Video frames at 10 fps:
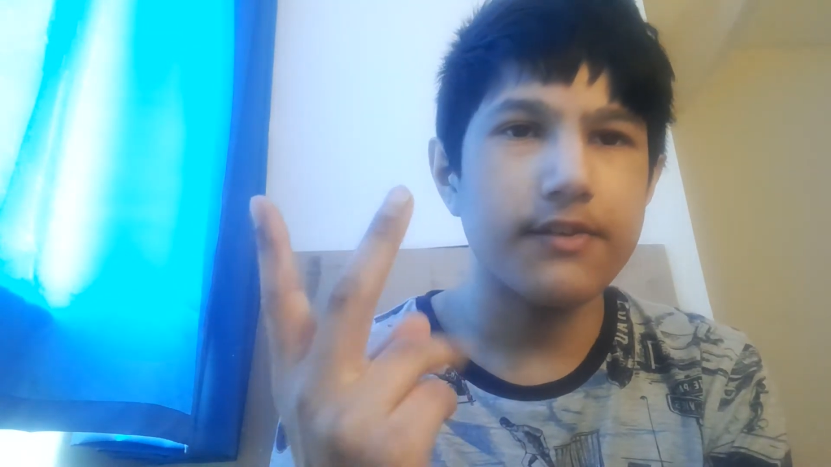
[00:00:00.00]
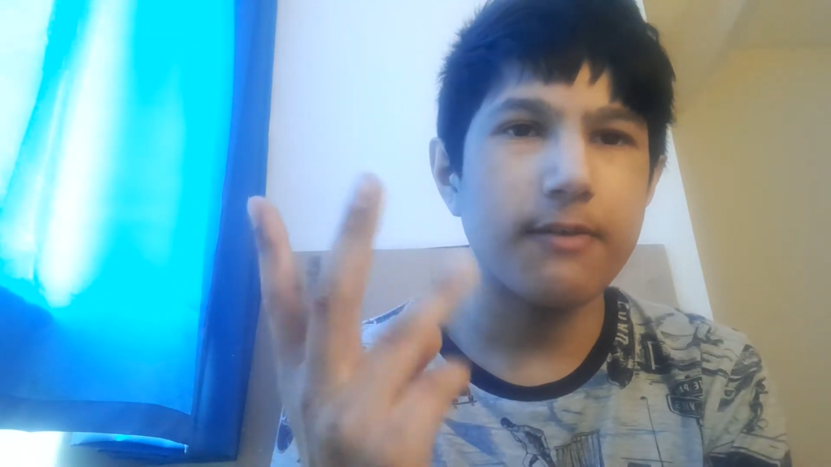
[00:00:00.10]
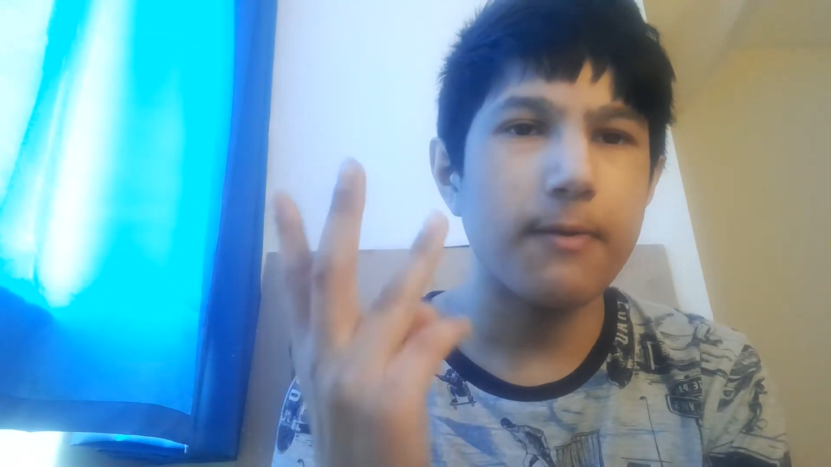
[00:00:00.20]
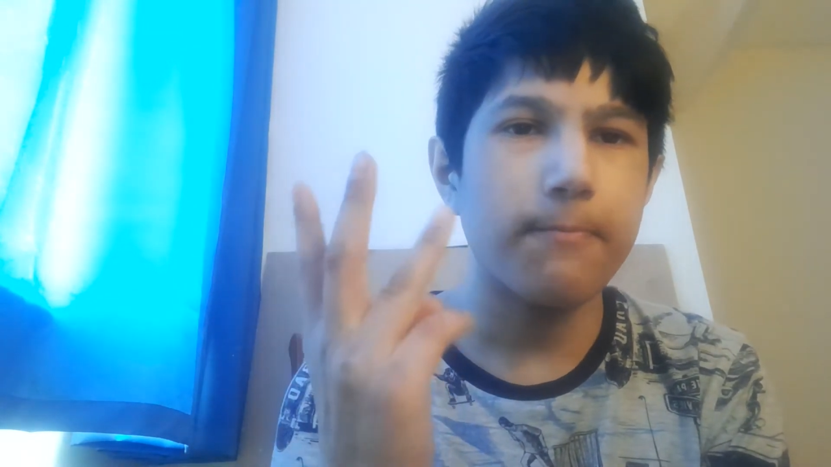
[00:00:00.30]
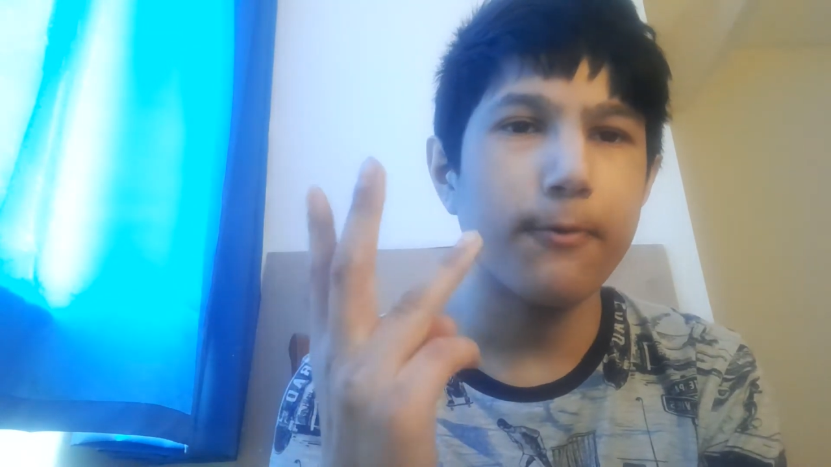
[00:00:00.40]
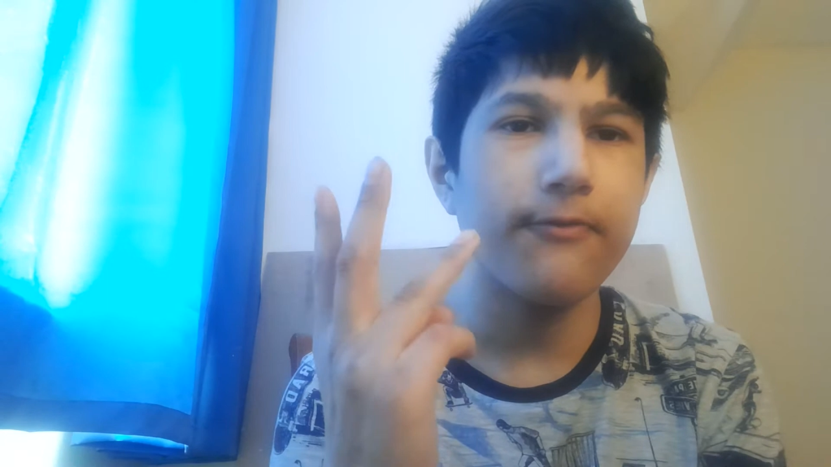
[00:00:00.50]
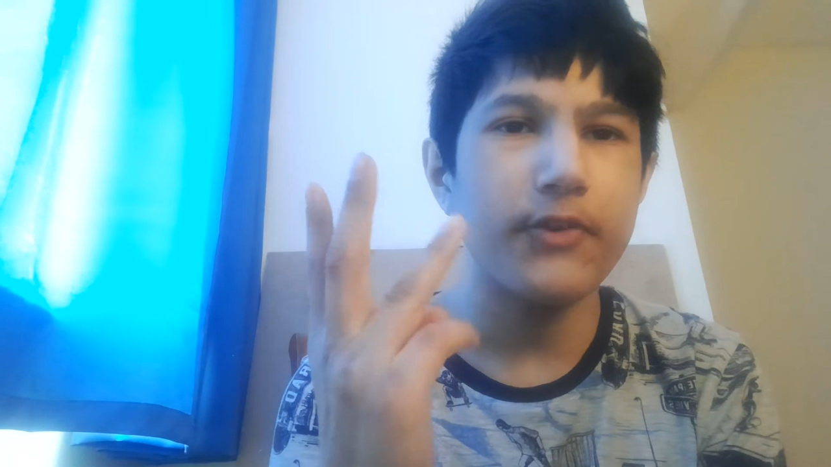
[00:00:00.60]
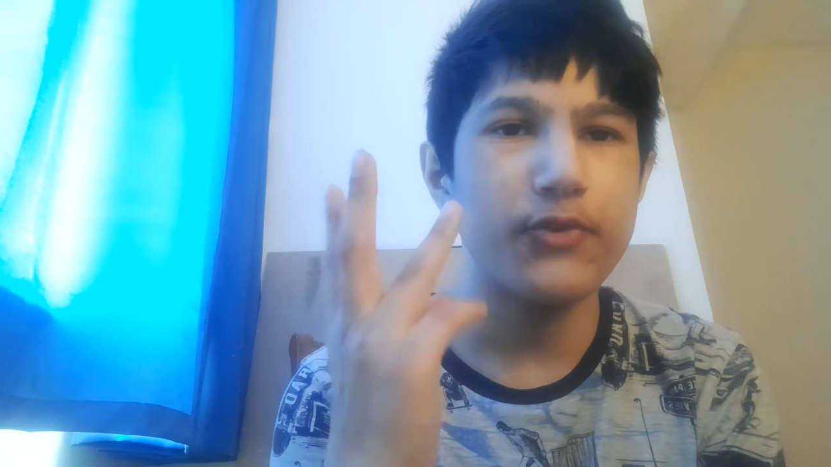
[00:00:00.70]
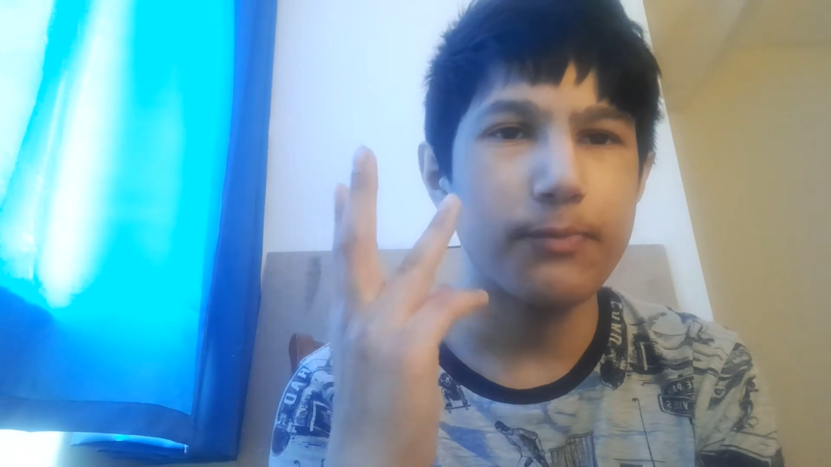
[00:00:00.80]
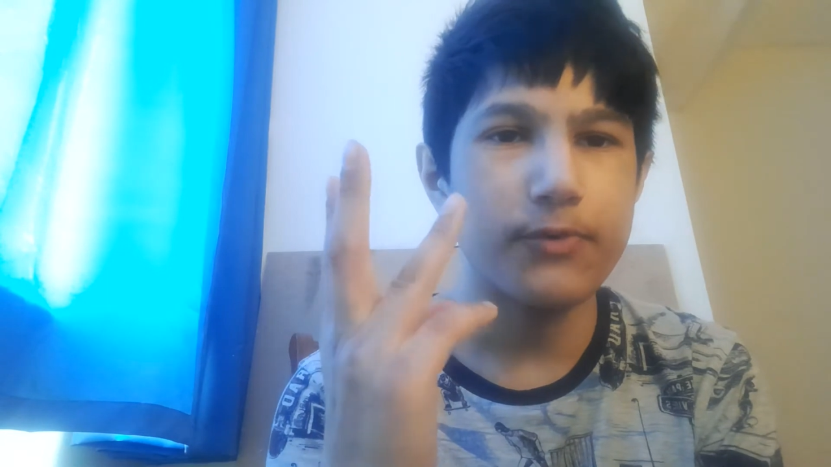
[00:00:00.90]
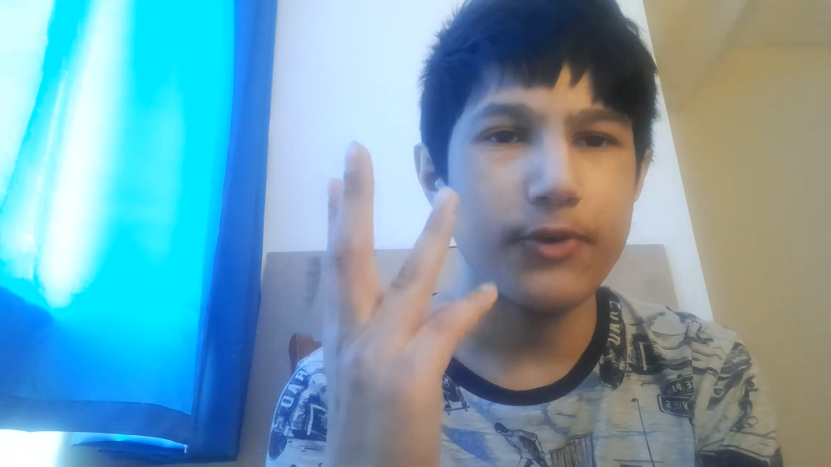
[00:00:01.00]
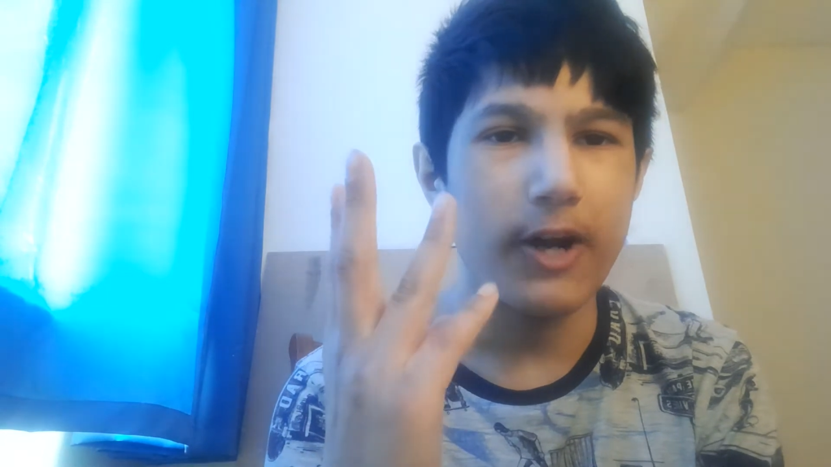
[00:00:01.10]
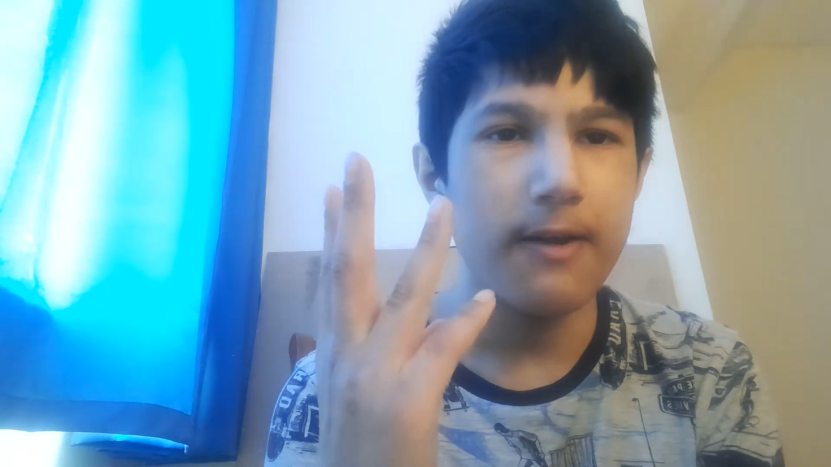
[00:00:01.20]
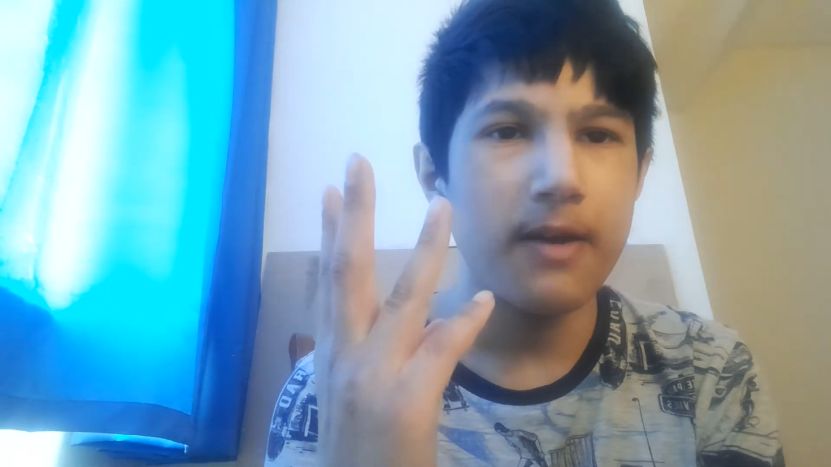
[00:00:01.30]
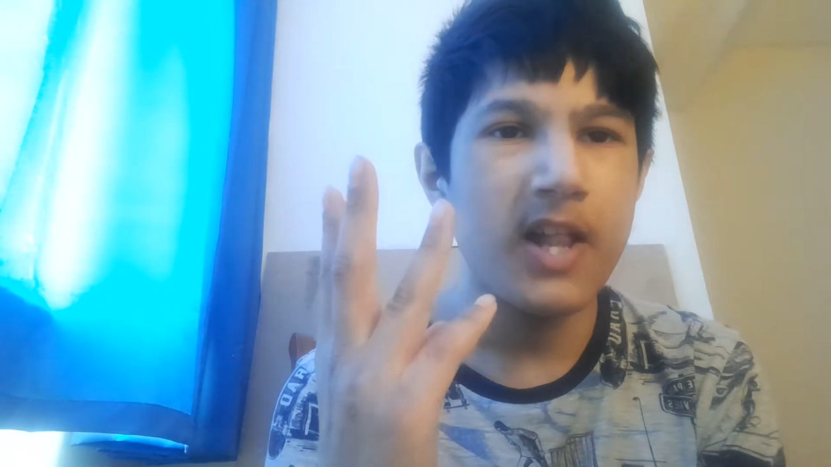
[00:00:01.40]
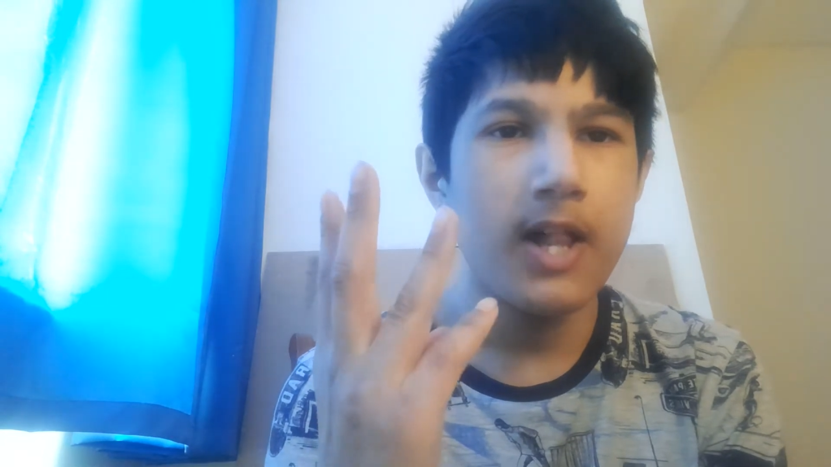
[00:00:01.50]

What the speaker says: send me proof you subscribe.